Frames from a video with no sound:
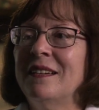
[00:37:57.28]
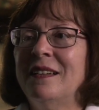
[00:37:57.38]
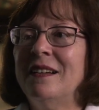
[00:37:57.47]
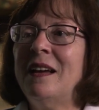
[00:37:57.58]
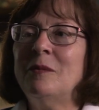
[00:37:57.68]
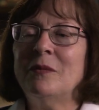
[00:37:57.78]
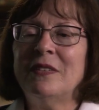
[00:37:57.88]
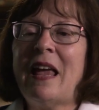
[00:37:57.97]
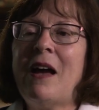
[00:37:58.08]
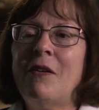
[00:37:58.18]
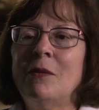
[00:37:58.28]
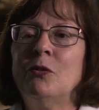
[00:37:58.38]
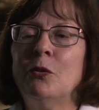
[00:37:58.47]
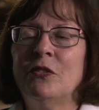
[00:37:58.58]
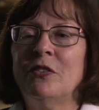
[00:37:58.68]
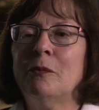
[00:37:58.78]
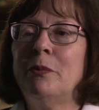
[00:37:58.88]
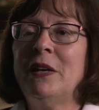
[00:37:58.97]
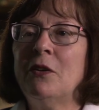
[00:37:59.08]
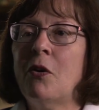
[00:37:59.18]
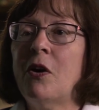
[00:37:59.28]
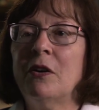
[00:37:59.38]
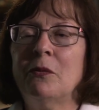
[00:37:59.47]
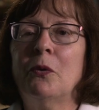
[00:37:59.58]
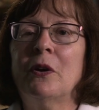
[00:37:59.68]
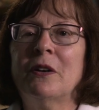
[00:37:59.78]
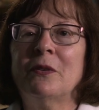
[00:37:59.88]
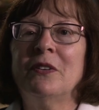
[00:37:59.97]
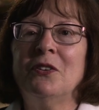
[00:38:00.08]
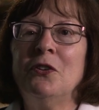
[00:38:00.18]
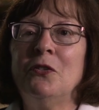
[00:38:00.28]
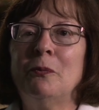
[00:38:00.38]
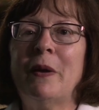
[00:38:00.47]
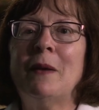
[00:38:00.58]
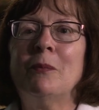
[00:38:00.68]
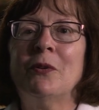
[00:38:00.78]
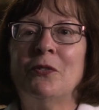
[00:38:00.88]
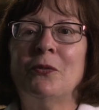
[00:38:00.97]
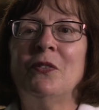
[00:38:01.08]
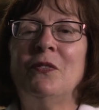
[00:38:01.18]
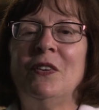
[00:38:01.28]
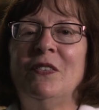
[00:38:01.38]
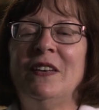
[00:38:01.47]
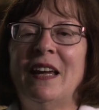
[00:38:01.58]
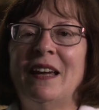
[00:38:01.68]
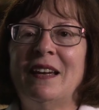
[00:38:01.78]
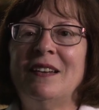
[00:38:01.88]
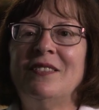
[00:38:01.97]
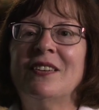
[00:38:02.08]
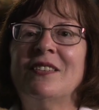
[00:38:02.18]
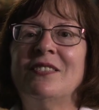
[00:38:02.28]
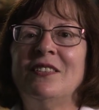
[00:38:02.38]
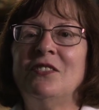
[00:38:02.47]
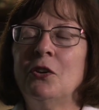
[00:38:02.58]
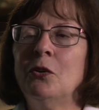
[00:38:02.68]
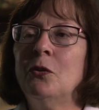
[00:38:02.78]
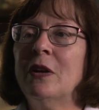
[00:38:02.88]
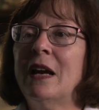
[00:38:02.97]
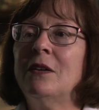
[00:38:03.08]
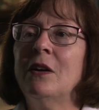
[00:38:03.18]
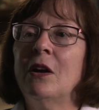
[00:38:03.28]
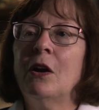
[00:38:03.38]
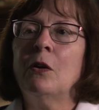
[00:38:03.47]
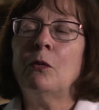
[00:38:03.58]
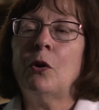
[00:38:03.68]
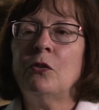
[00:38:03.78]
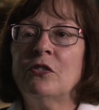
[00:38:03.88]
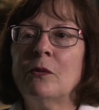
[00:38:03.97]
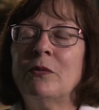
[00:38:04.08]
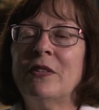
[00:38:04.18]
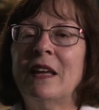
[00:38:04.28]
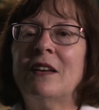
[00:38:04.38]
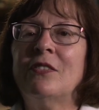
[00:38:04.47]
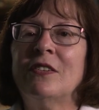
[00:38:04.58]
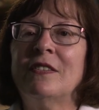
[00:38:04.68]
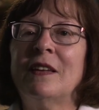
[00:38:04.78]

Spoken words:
I'm doing some PR work with the newspapers with VVA 862, and I wrote some things that